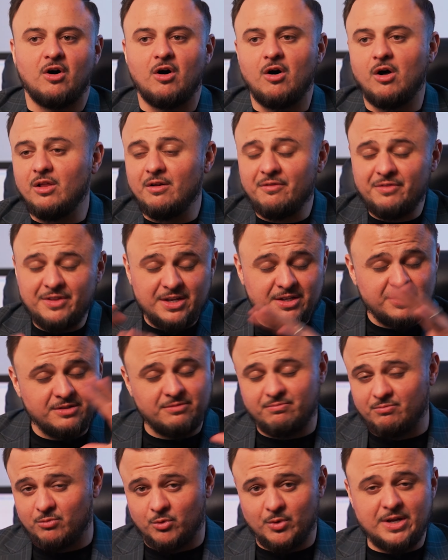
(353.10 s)
all of these
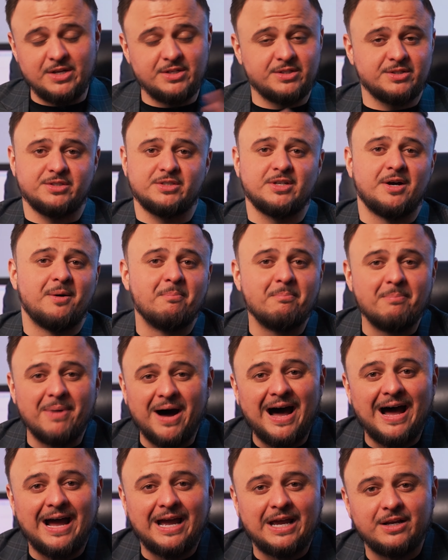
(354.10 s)
reasons
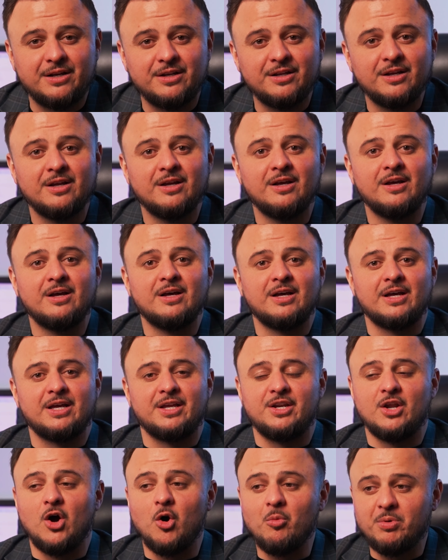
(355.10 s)
combined
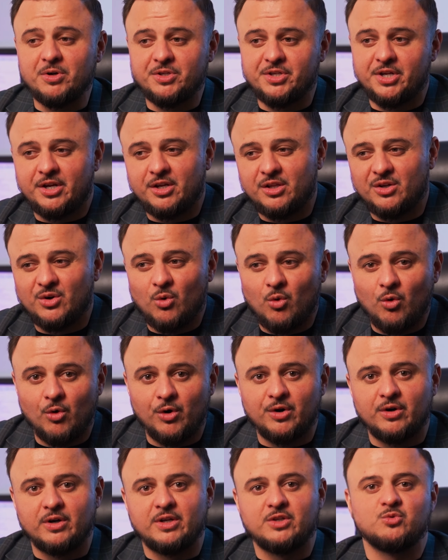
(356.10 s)
in no particular
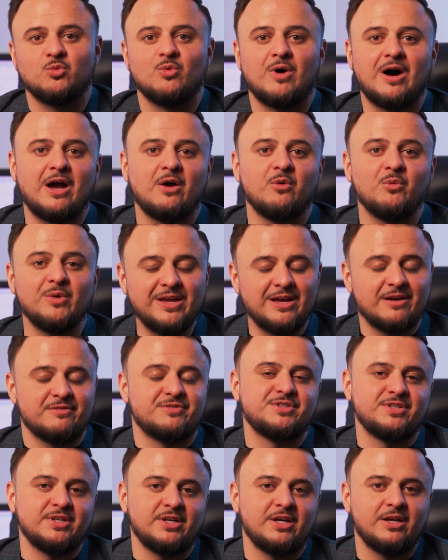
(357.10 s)
order is why we have
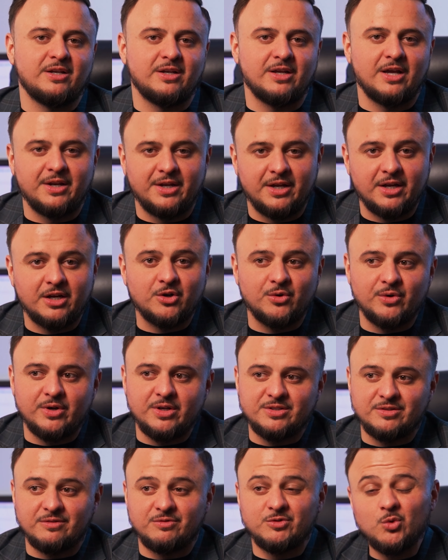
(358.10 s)
seen an
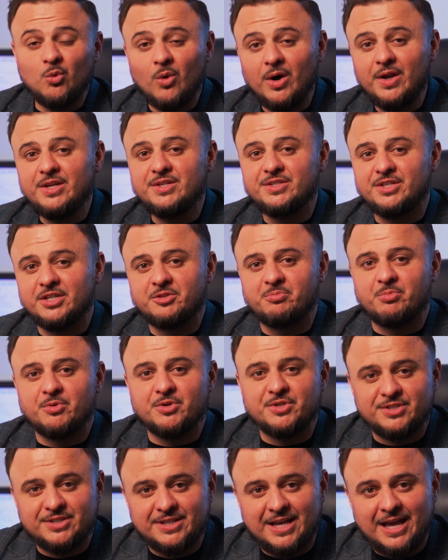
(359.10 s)
increase of
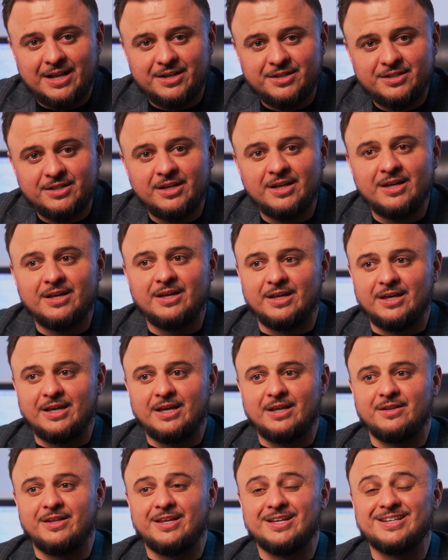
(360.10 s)
26%
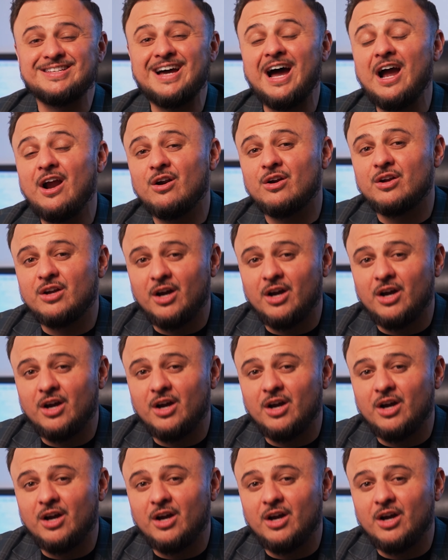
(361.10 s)
in the entire